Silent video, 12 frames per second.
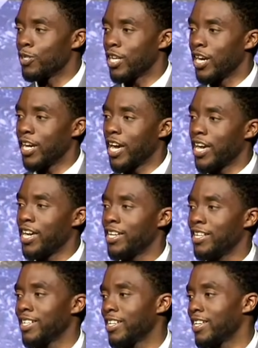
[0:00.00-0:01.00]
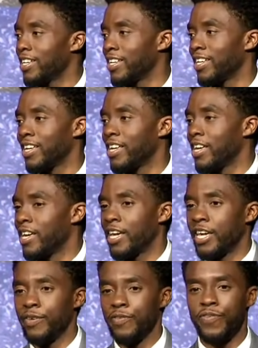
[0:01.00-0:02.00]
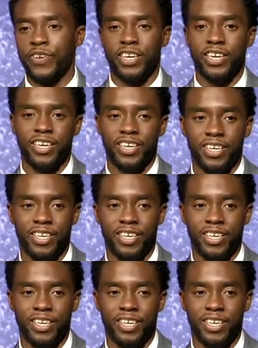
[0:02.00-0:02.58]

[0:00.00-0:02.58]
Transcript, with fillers: words like hate, envy,